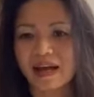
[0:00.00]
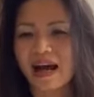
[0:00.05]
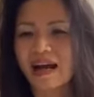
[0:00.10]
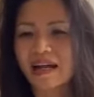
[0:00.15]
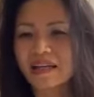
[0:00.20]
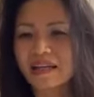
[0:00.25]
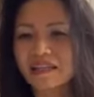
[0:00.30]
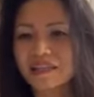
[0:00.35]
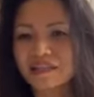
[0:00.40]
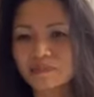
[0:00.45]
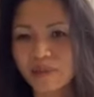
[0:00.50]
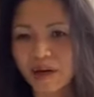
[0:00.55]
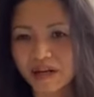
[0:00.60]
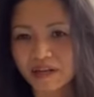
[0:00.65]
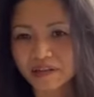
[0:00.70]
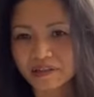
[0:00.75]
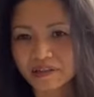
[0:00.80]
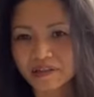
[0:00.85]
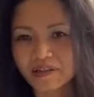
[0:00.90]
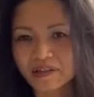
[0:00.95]
I
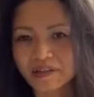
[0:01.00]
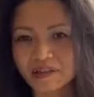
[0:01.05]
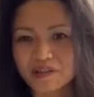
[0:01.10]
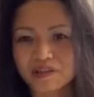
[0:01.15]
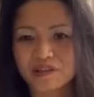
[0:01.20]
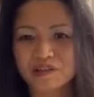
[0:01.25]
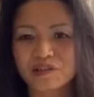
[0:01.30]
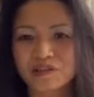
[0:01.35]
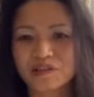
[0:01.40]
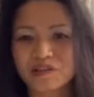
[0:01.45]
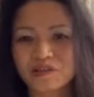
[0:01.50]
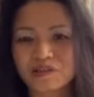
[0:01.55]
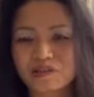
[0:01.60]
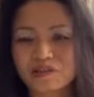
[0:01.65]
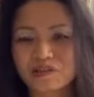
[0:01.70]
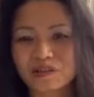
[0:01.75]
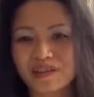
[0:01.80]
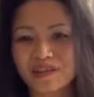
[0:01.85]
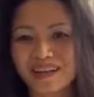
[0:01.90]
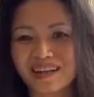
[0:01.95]
aspire
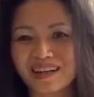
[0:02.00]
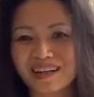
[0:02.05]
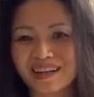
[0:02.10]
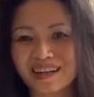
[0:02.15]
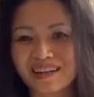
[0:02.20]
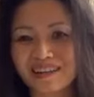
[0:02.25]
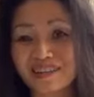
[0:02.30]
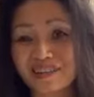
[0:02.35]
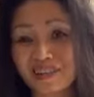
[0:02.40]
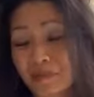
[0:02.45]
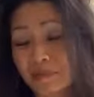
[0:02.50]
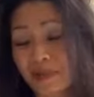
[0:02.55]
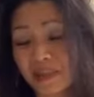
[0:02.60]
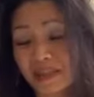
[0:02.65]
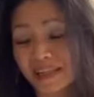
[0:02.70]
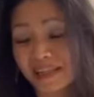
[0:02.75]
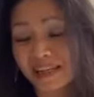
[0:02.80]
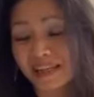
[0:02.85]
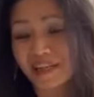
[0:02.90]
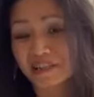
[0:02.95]
to, uh, to
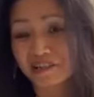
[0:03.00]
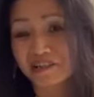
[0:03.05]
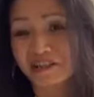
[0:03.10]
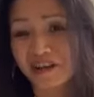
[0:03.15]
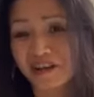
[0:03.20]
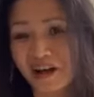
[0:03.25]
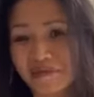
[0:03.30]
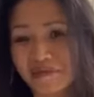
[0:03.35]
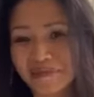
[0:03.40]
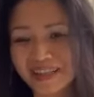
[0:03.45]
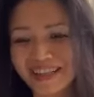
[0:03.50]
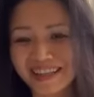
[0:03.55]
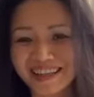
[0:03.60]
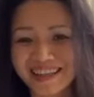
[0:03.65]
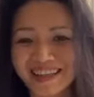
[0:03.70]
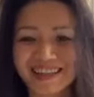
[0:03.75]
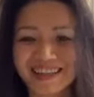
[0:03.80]
emulate and or copy.